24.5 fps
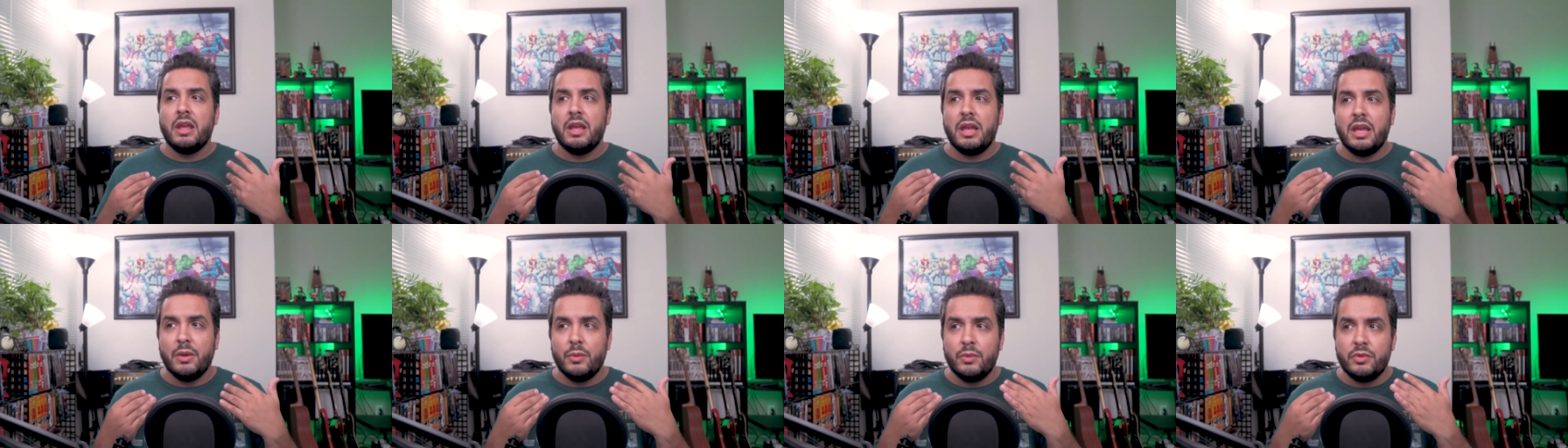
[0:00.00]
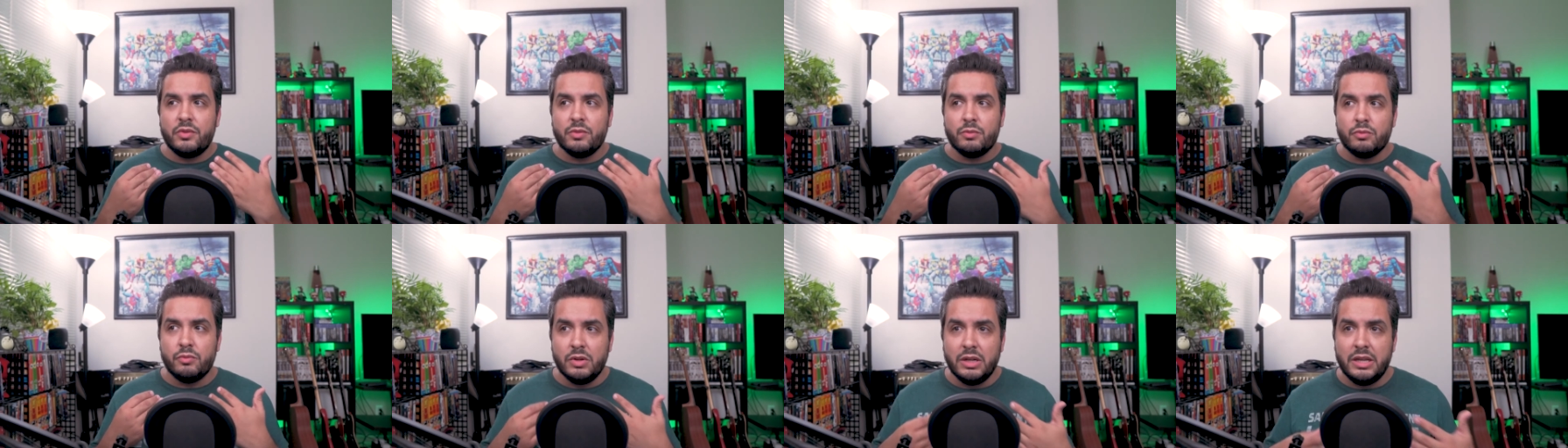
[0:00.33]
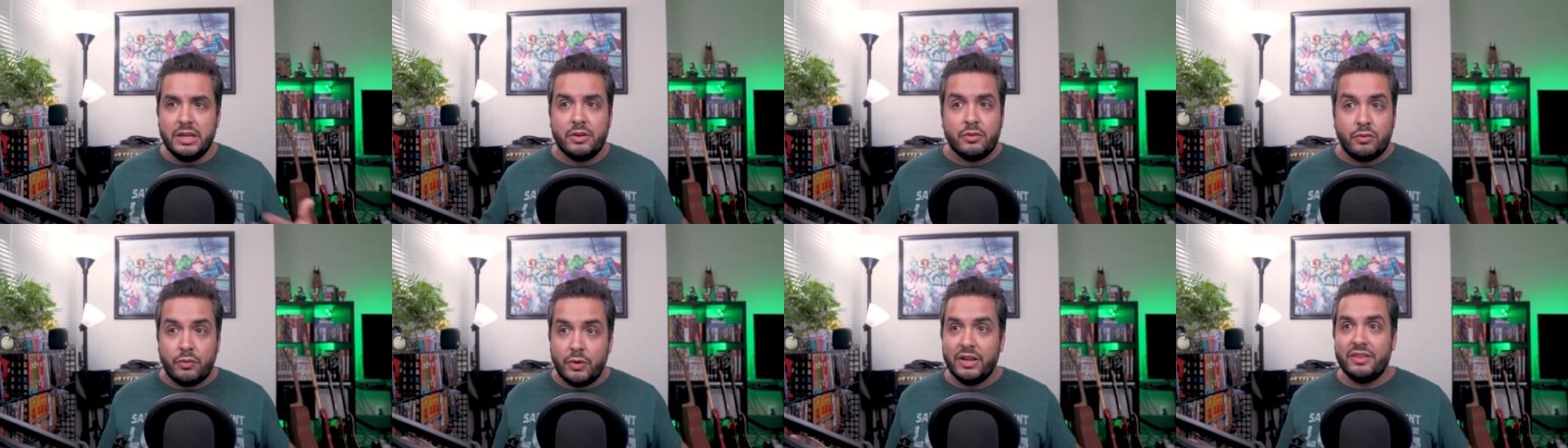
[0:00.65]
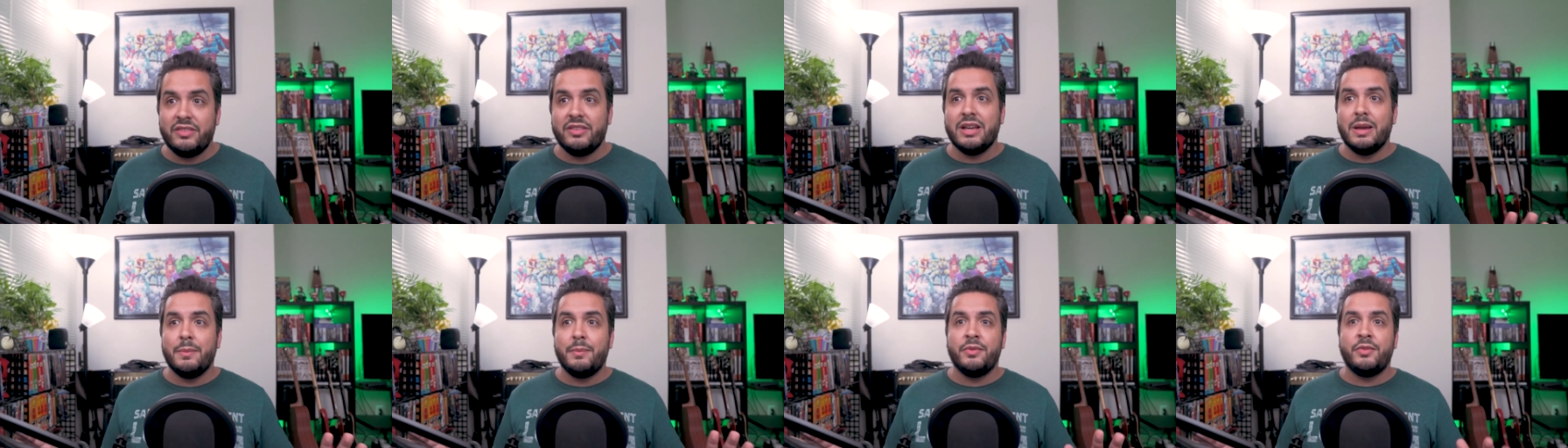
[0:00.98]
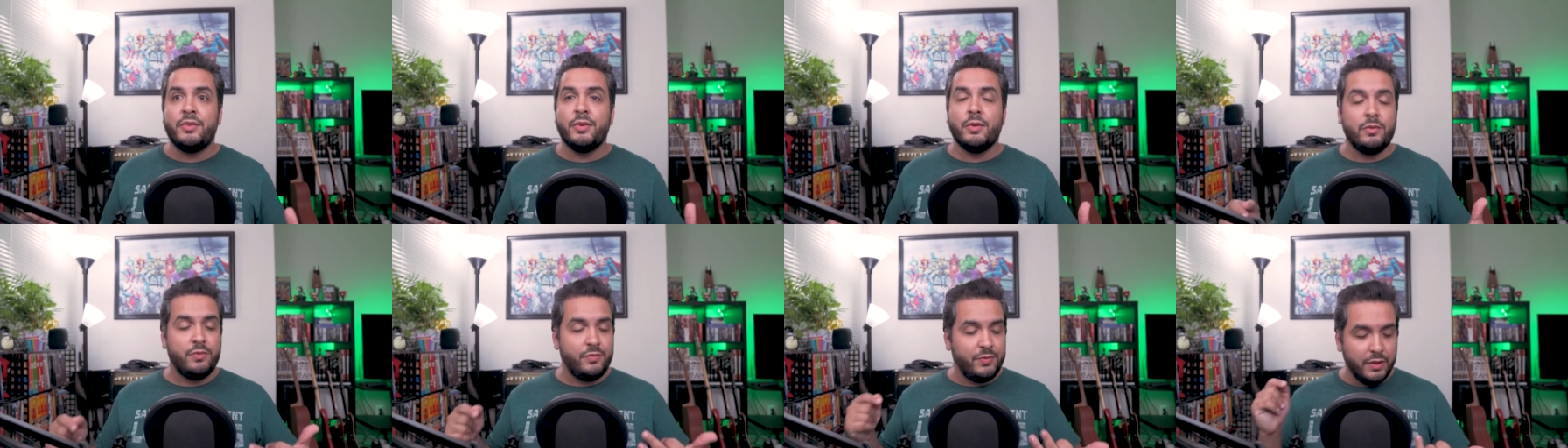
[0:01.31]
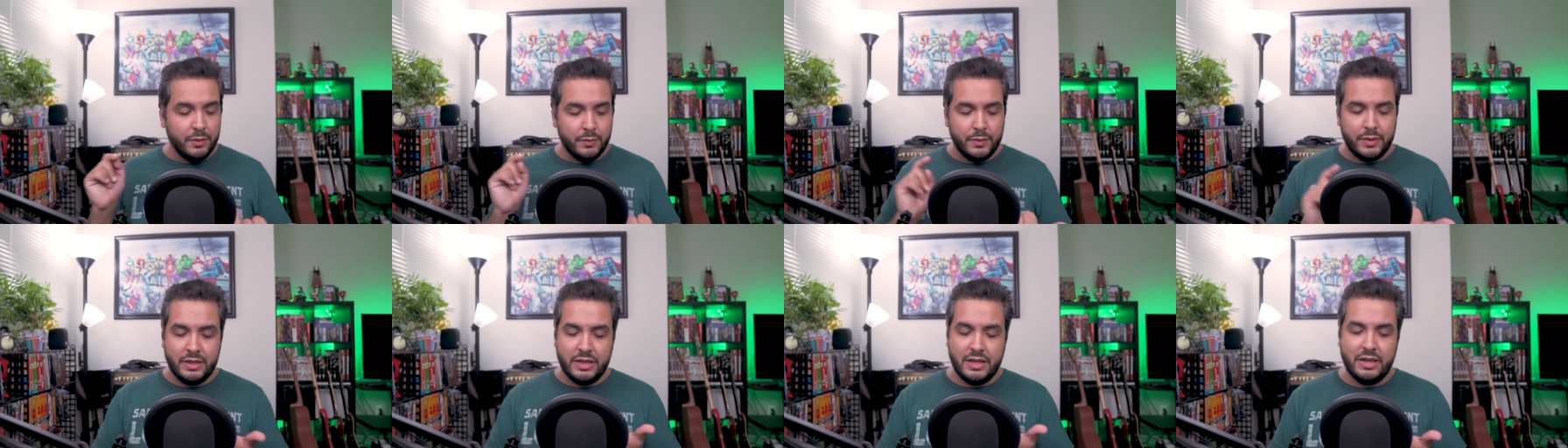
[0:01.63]
it was a really crazy episode
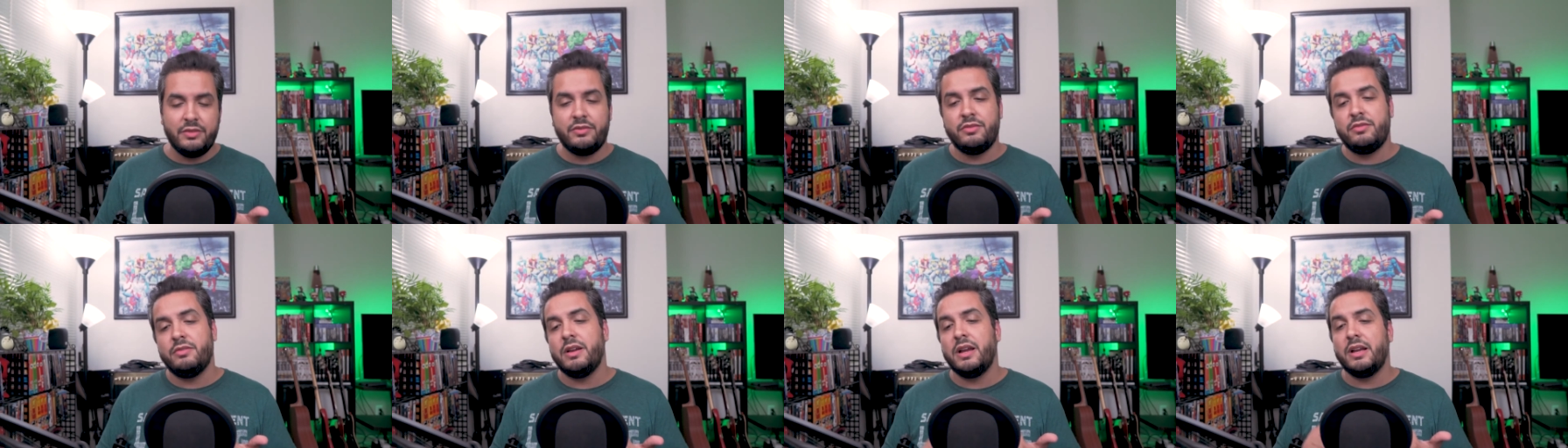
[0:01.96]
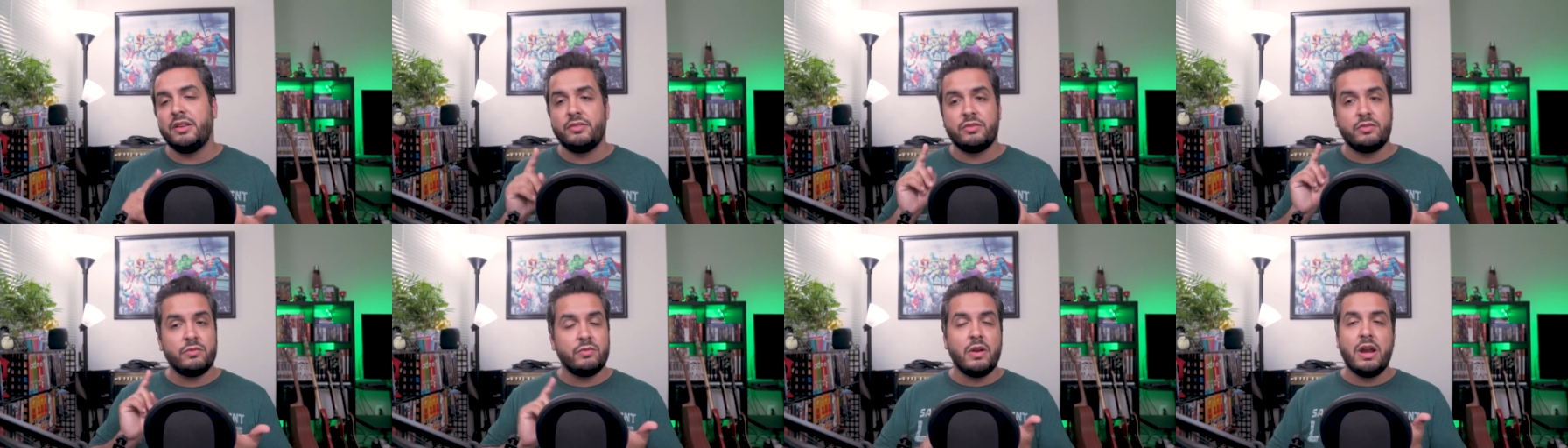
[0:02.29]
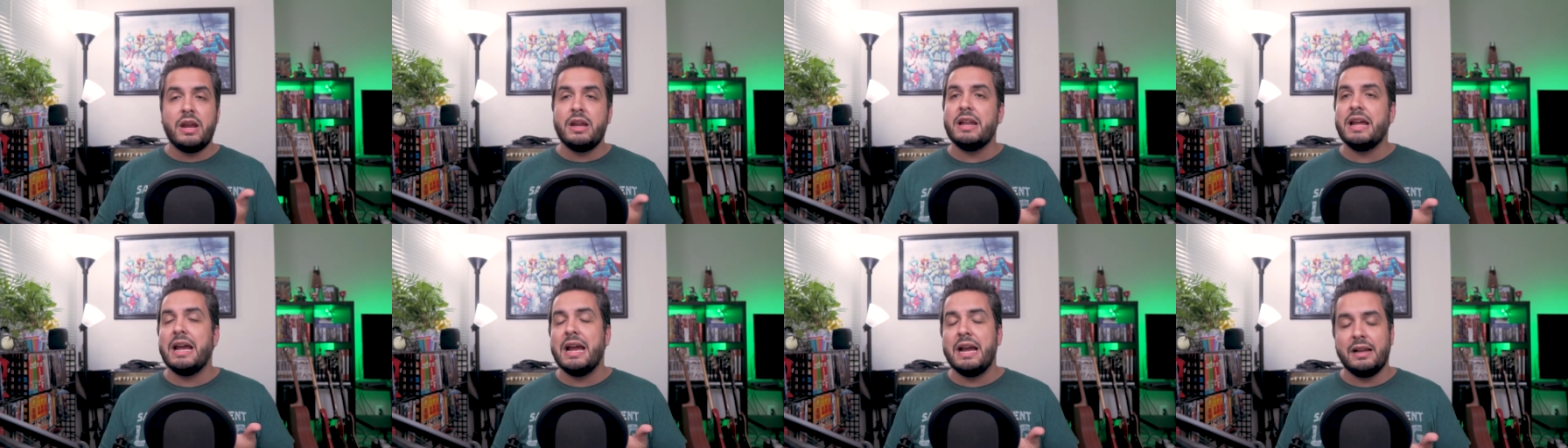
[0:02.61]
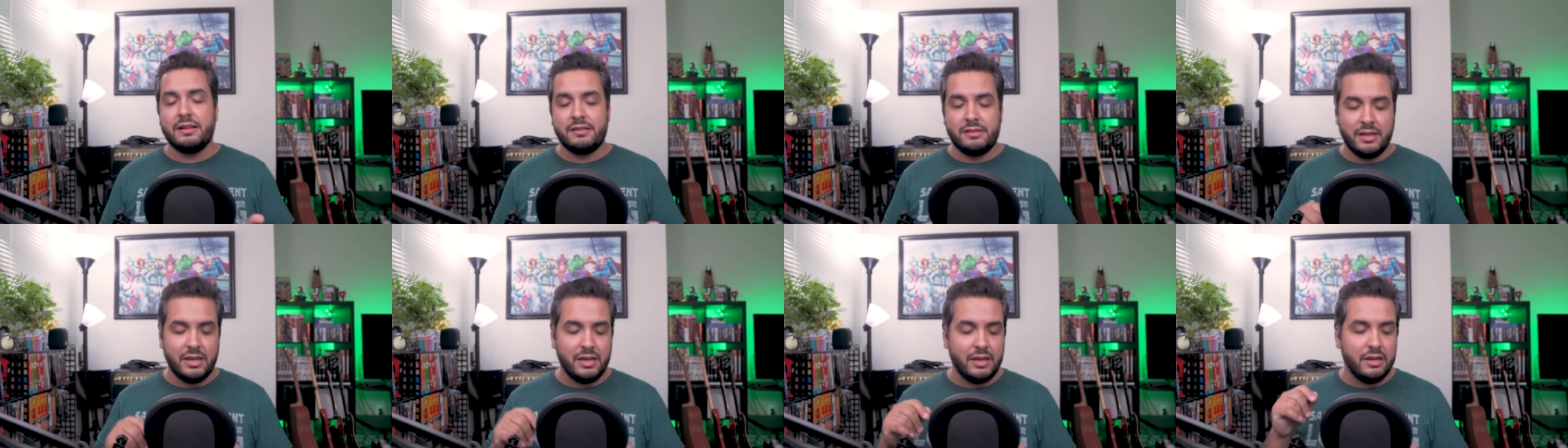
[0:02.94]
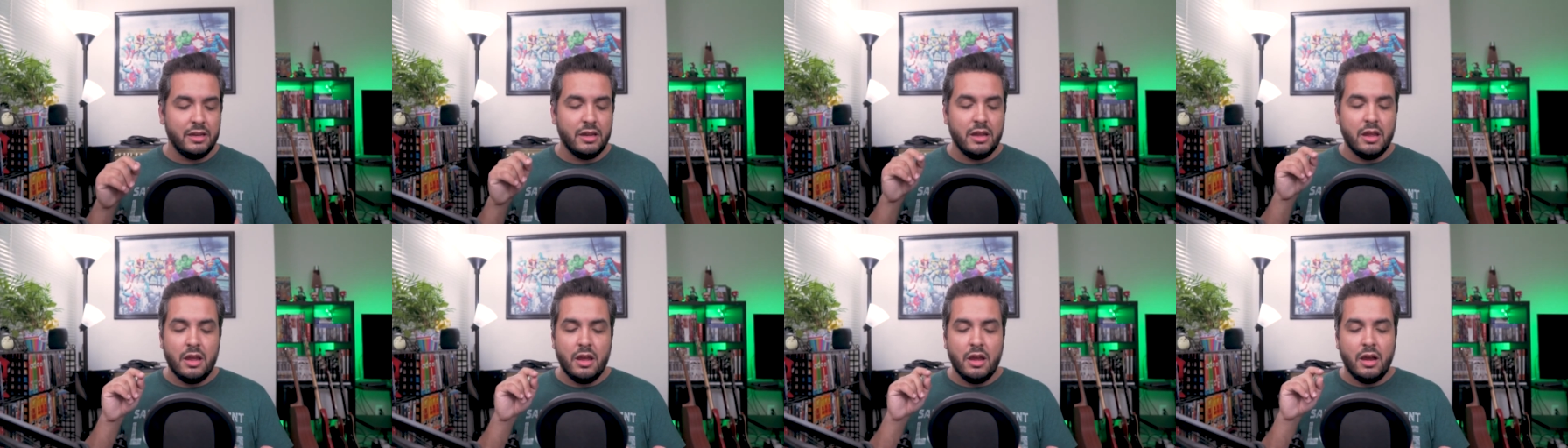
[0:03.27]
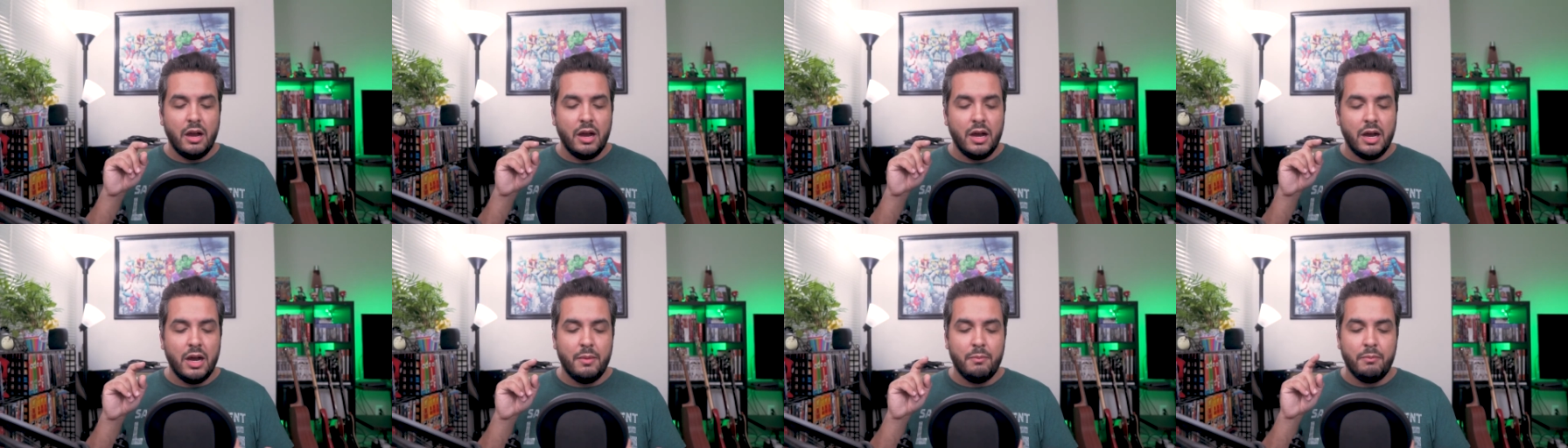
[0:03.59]
filled with easter eggs great acting
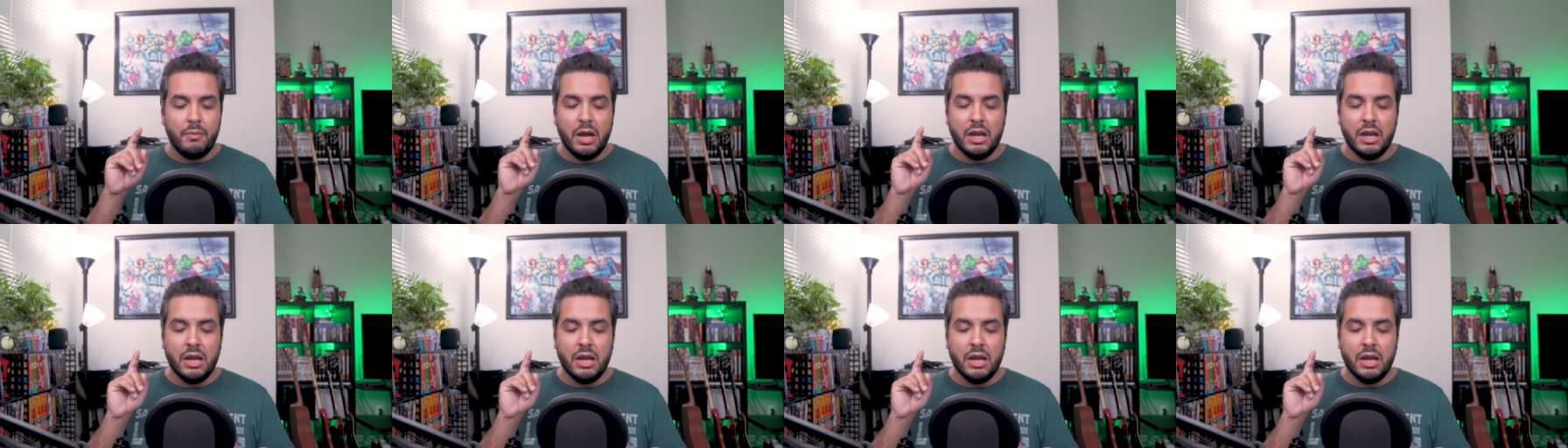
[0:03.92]
um,